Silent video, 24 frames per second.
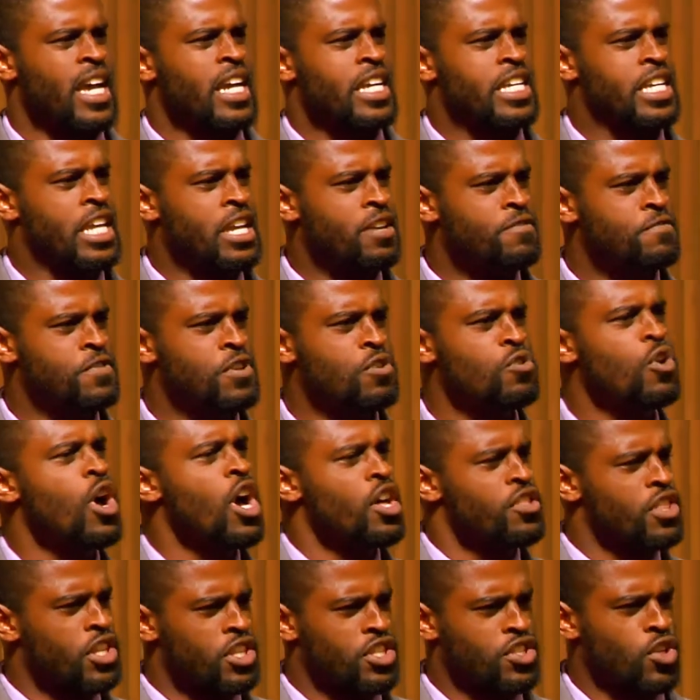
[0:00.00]
give you
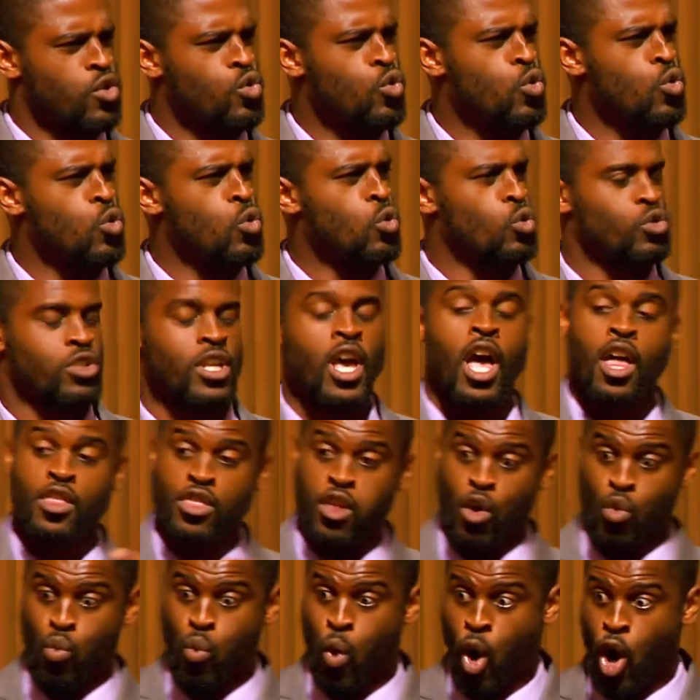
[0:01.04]
the tools,
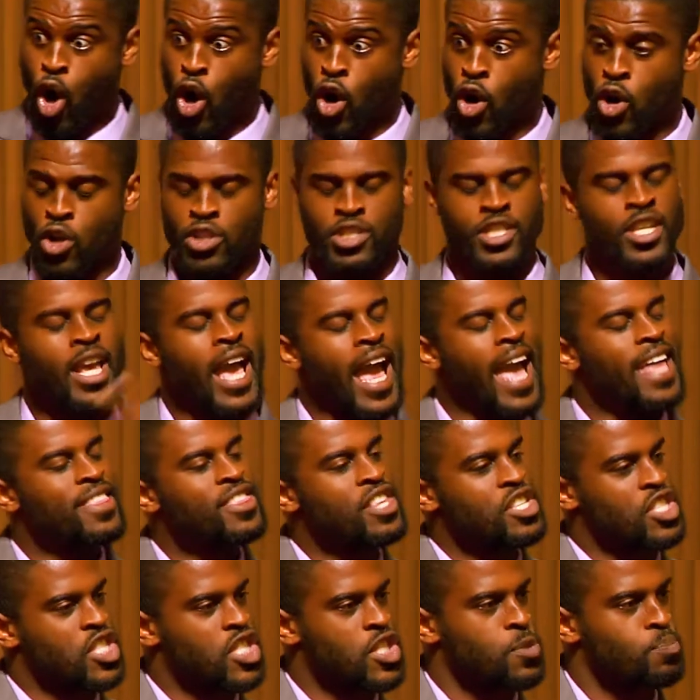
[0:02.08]
the words, and
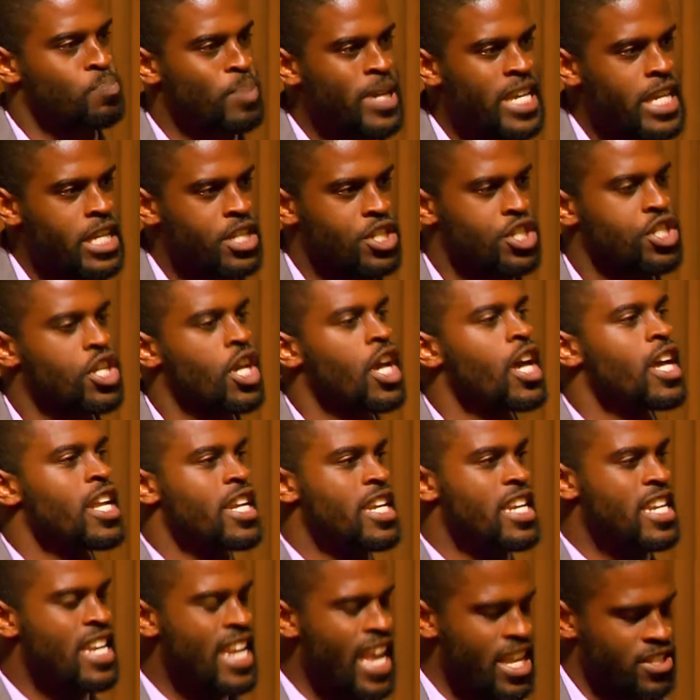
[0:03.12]
the speech
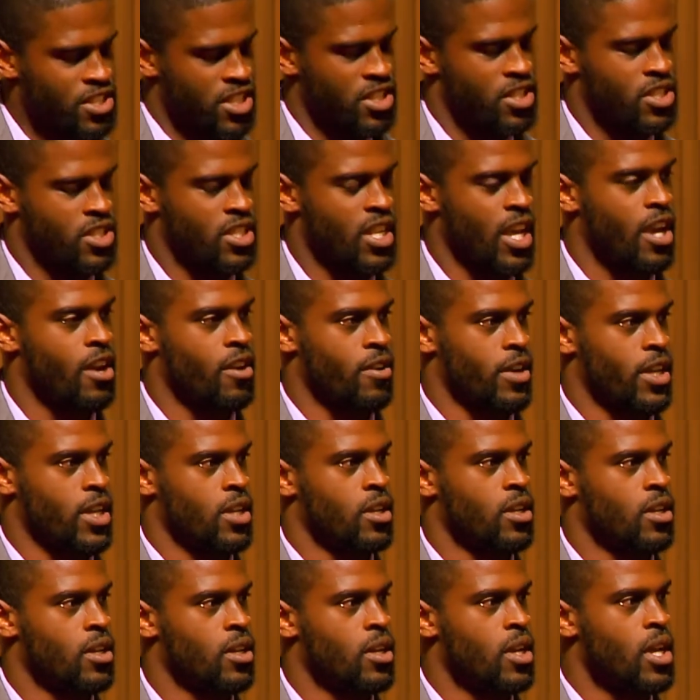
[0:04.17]
necessary
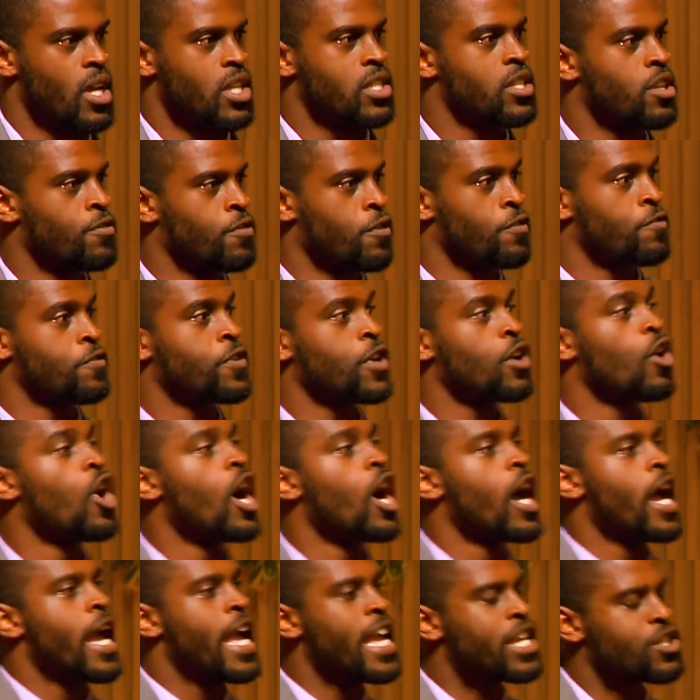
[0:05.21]
to fulfill
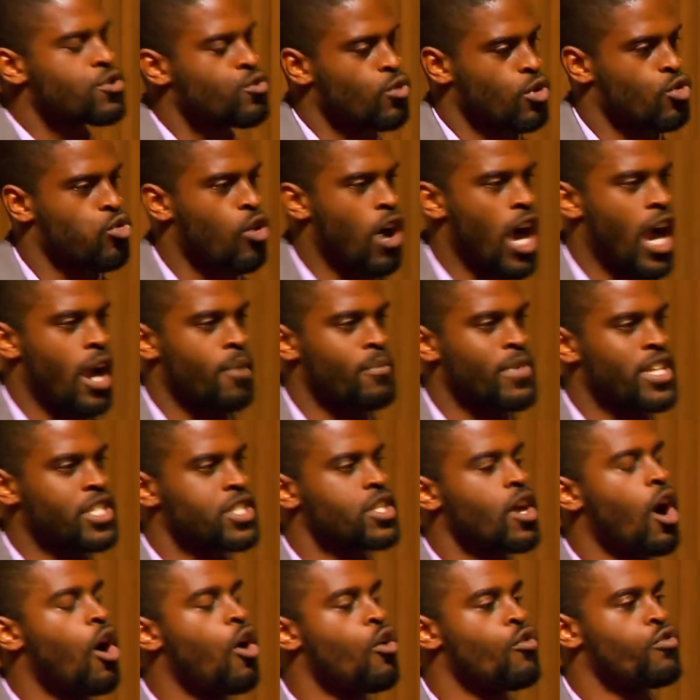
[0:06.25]
his requirements
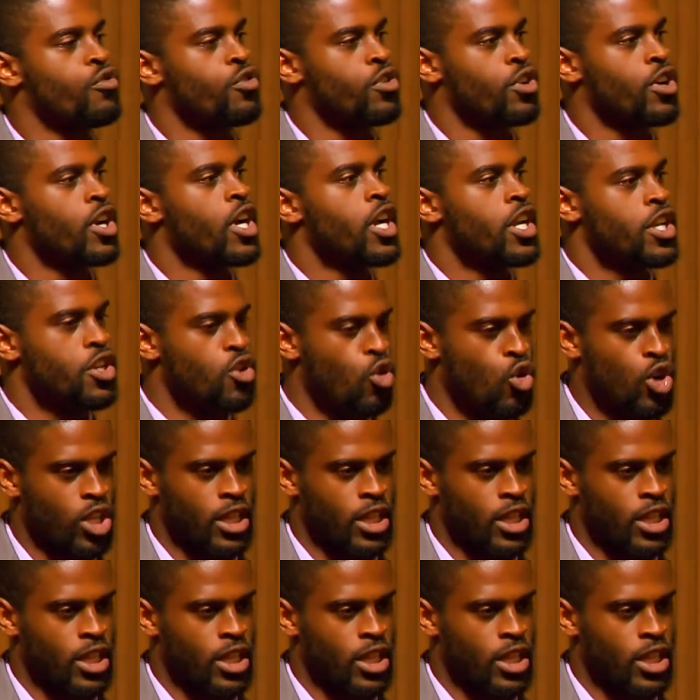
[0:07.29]
over your